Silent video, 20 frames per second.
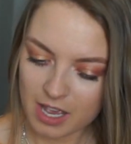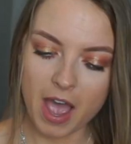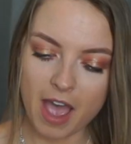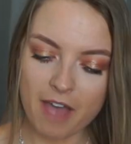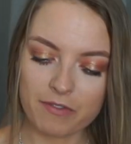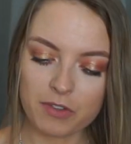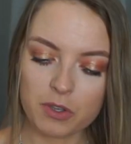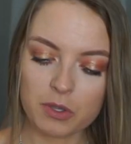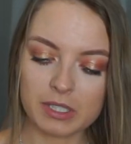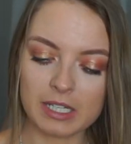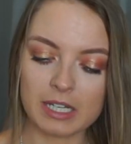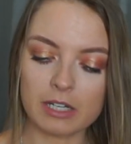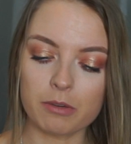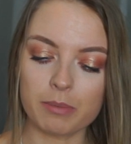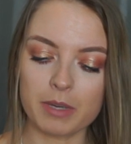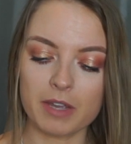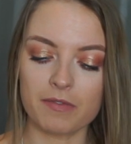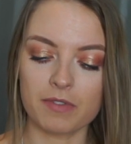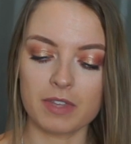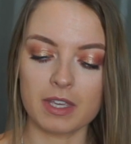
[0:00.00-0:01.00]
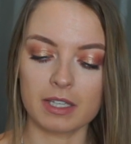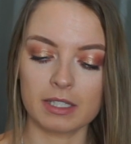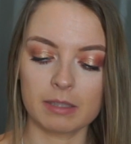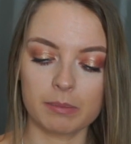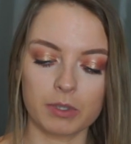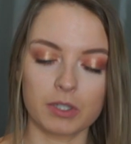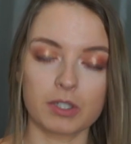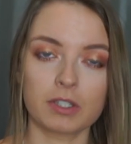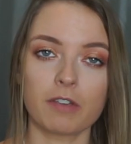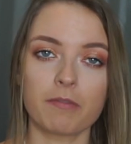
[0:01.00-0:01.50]
I have used a little bit of this
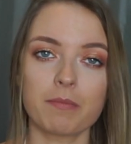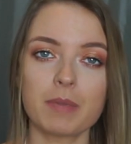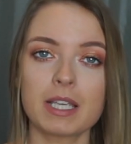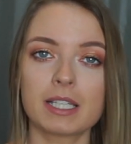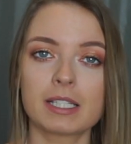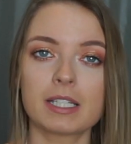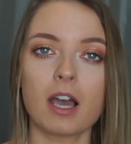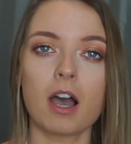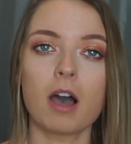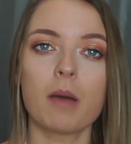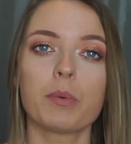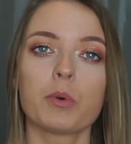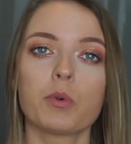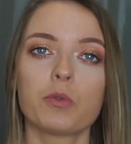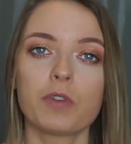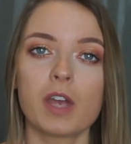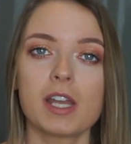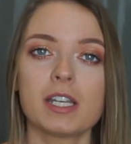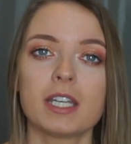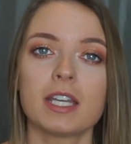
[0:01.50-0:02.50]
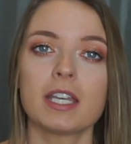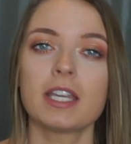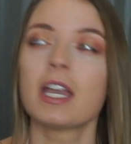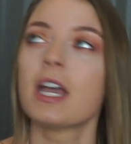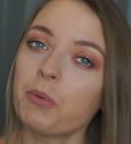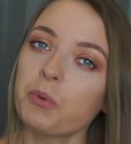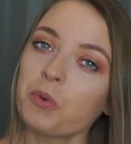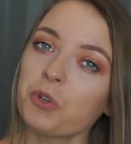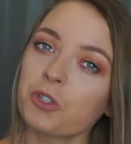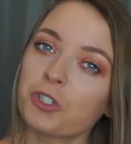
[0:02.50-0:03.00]
because I've mixed it up already.
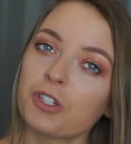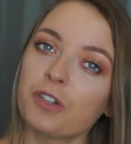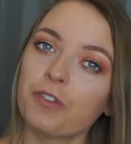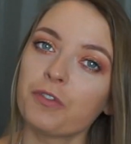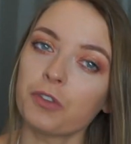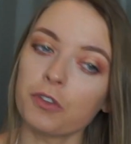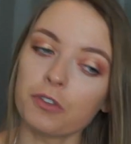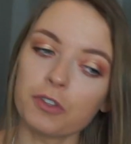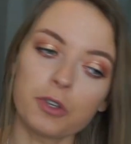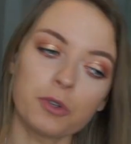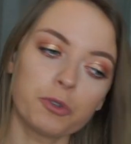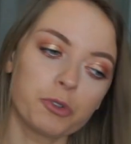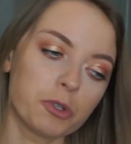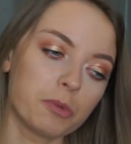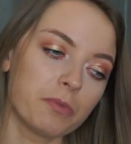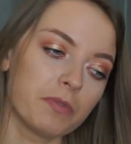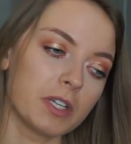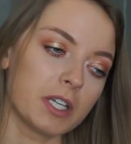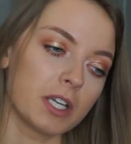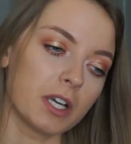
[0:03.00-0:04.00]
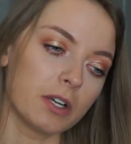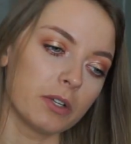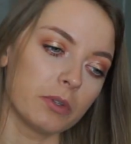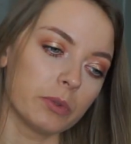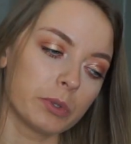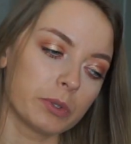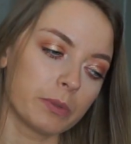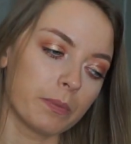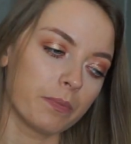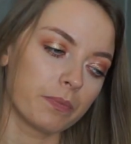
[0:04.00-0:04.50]
I've been watching a few YouTube
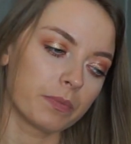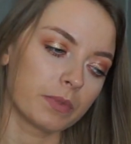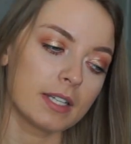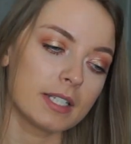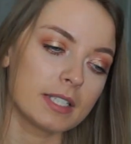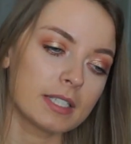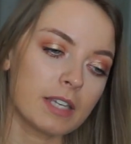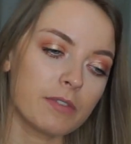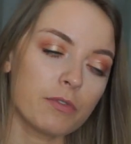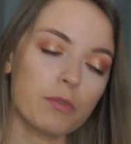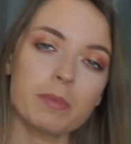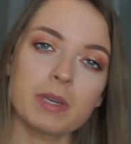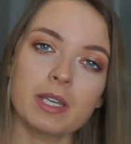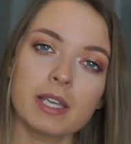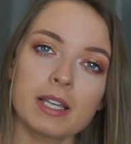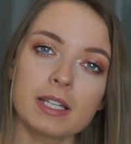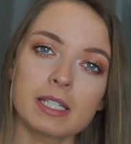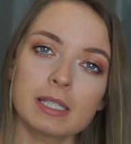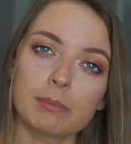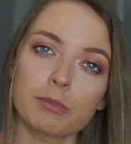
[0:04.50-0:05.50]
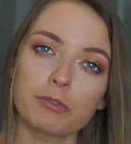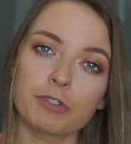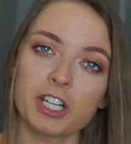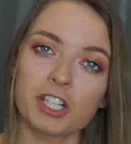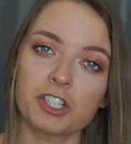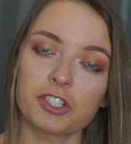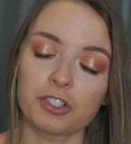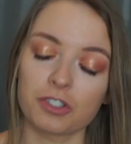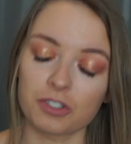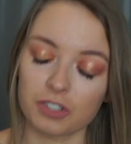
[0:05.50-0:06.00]
videos. It's given me
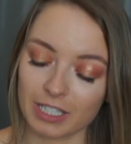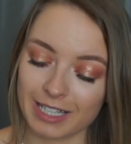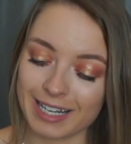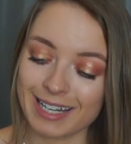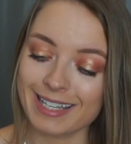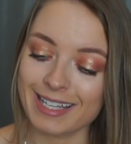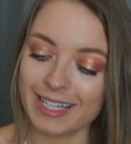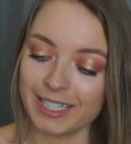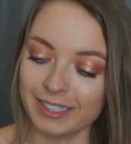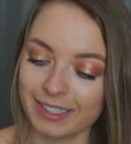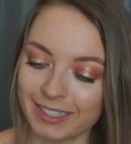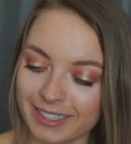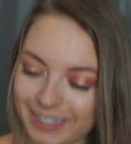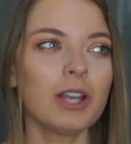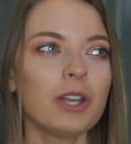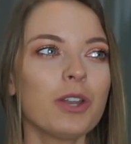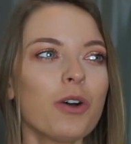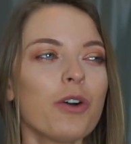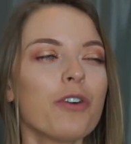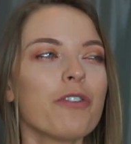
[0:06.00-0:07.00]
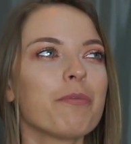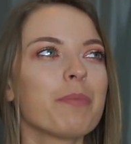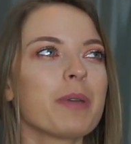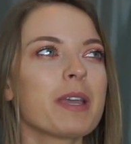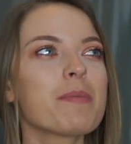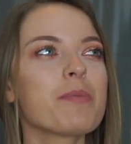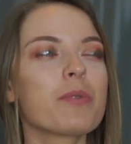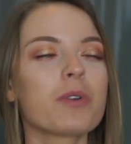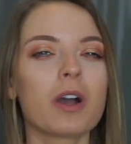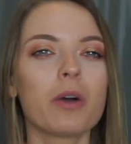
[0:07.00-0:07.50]
inspiration to clean. A lot of
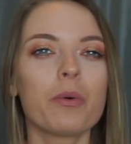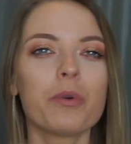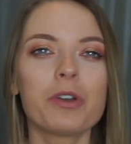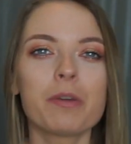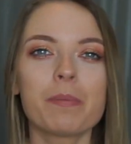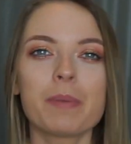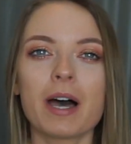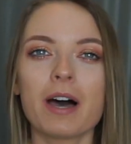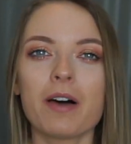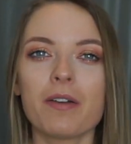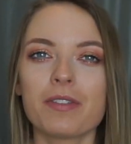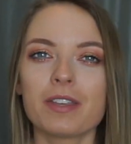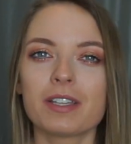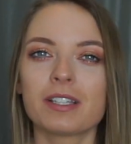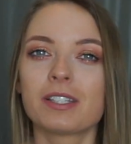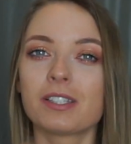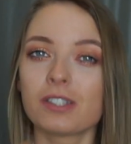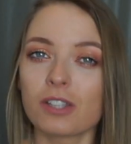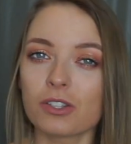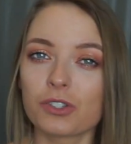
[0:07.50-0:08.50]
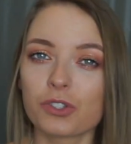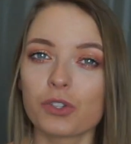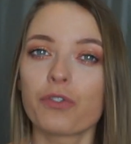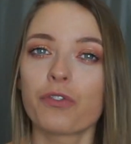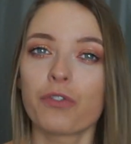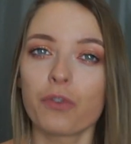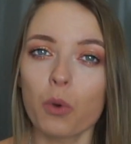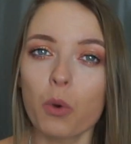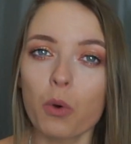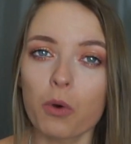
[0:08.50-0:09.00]
people go on about this
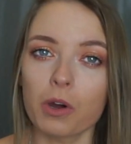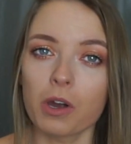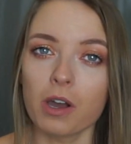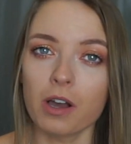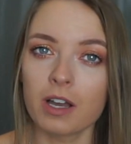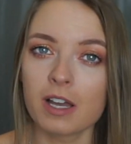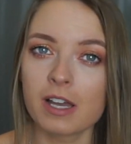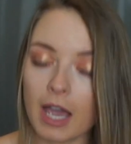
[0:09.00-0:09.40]
Zaflora.